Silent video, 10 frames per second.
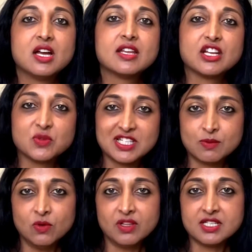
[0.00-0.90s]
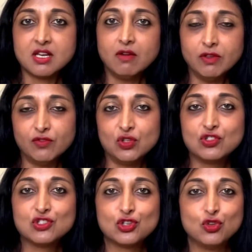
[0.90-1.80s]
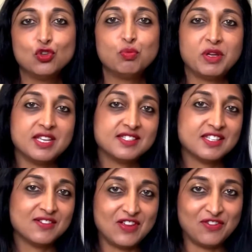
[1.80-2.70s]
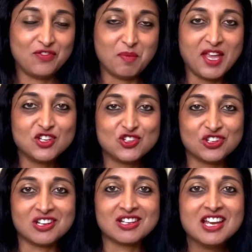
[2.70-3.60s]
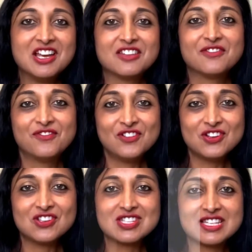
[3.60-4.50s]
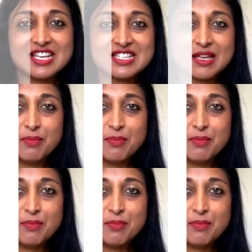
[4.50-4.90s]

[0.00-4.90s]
Now, to explore this, I've reviewed 2 pieces of information. The first is a